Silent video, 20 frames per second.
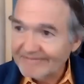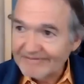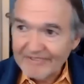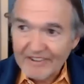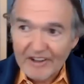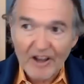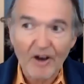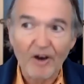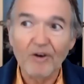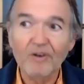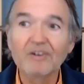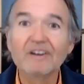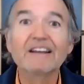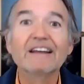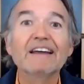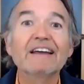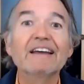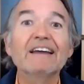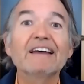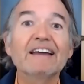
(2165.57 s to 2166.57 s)
No,
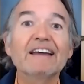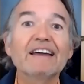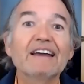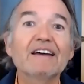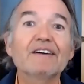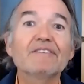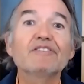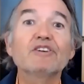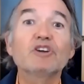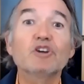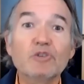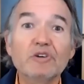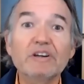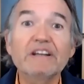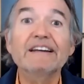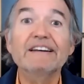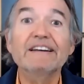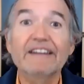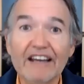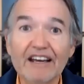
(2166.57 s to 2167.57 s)
if you
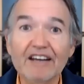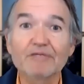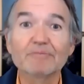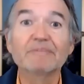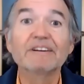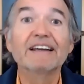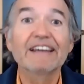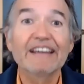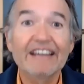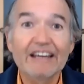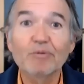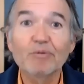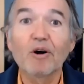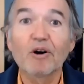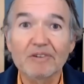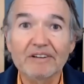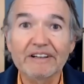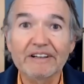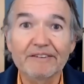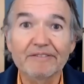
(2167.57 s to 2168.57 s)
need him, he won't
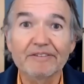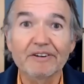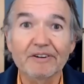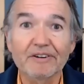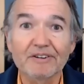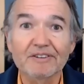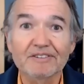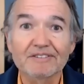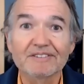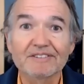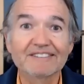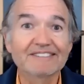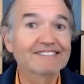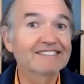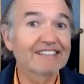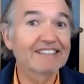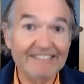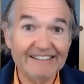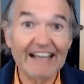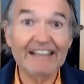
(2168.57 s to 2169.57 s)
leave you.
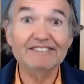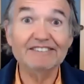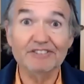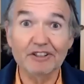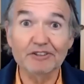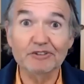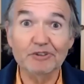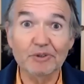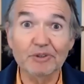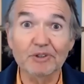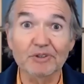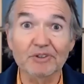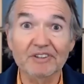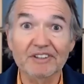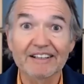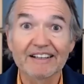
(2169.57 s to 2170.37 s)
Just that's the truth.